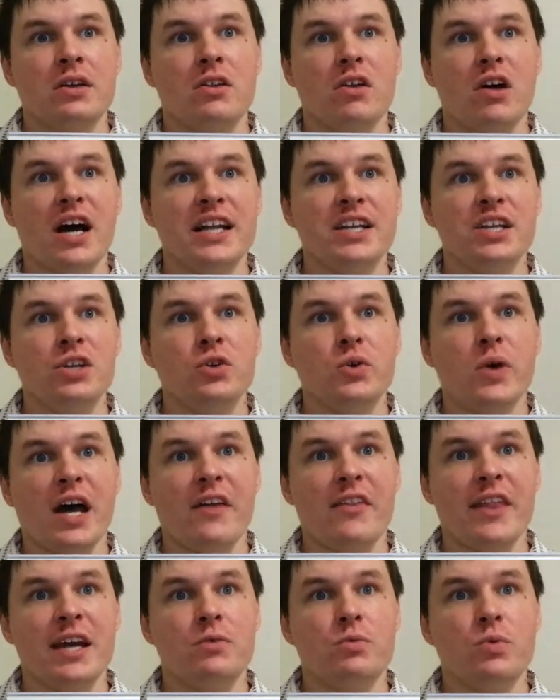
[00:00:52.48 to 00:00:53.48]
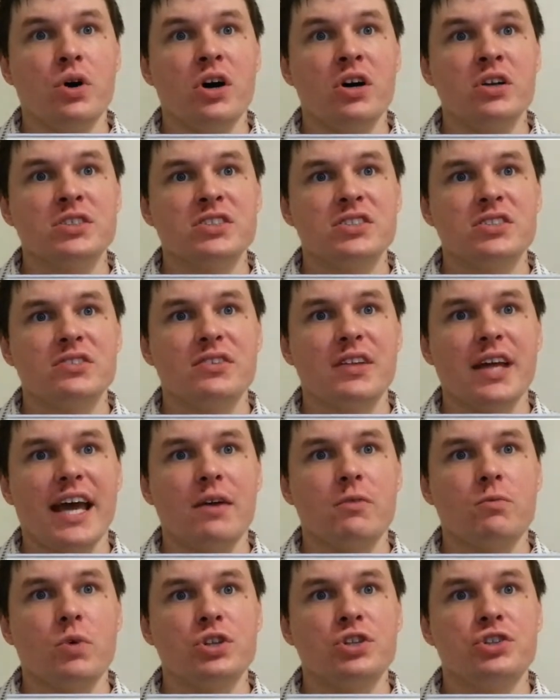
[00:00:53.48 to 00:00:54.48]
I knew how they worked
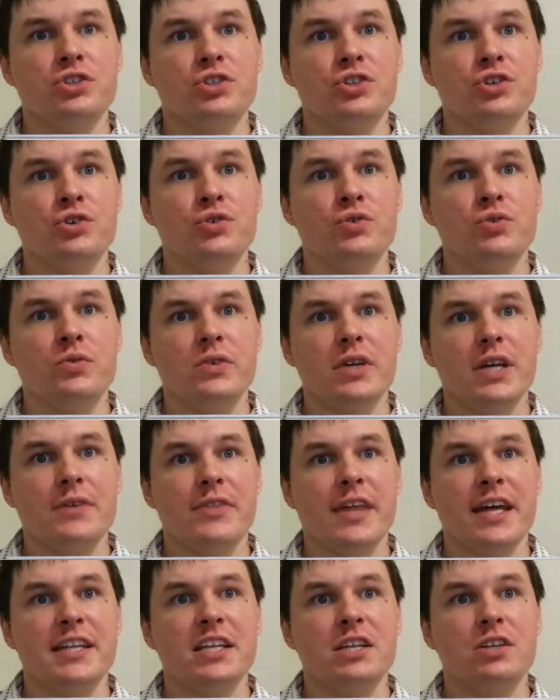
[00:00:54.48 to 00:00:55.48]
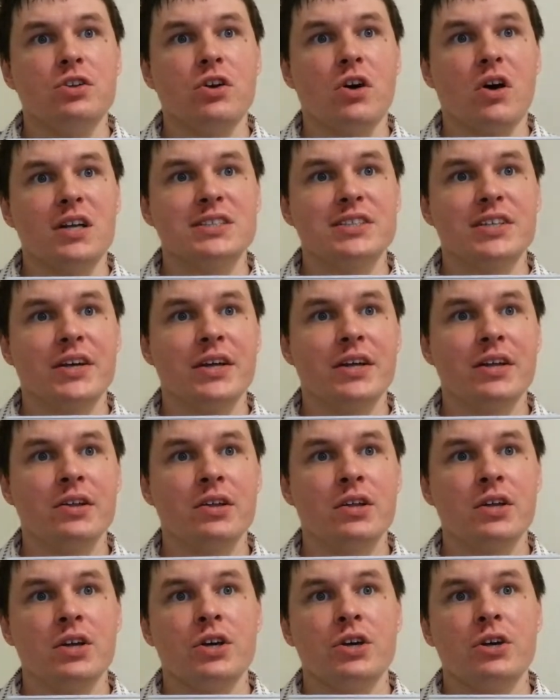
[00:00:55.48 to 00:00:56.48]
and what to do if they did not.
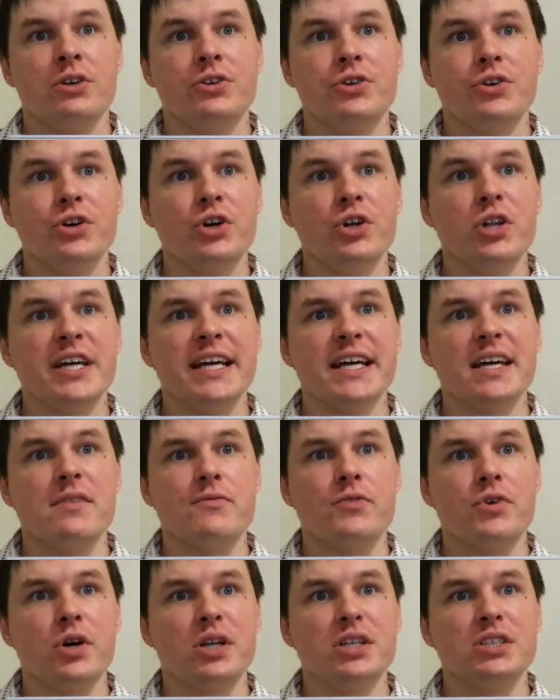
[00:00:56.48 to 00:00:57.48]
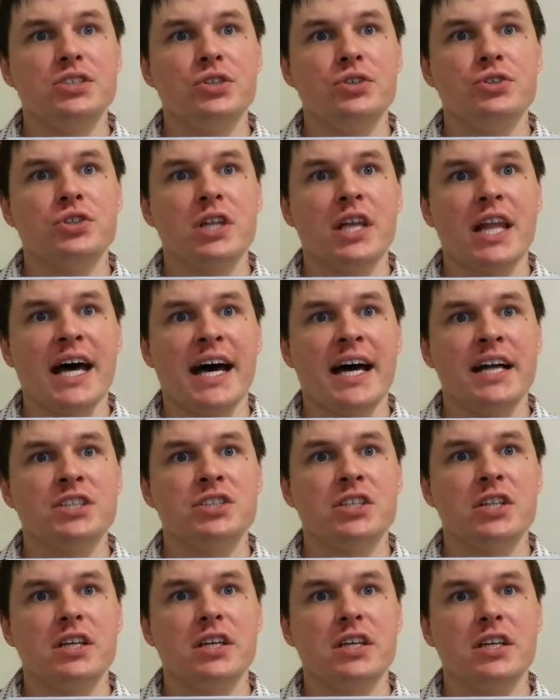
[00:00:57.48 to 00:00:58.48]
Earlier inverters used a
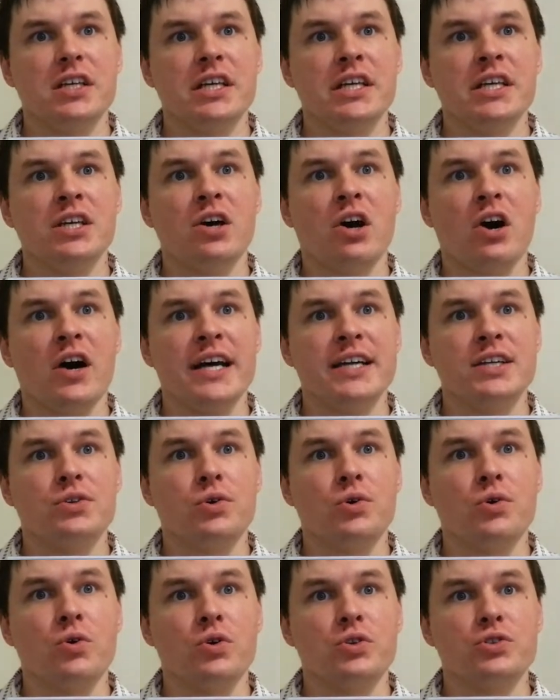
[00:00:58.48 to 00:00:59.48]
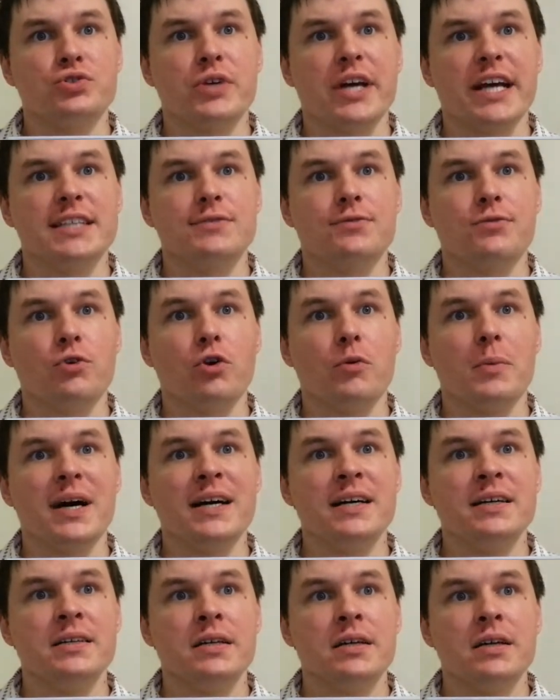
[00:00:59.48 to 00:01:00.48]
large EI core
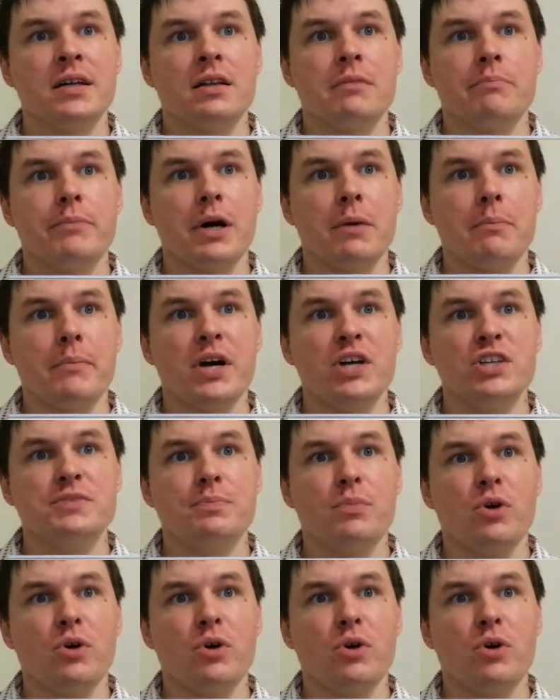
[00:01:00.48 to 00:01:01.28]
transformer, but most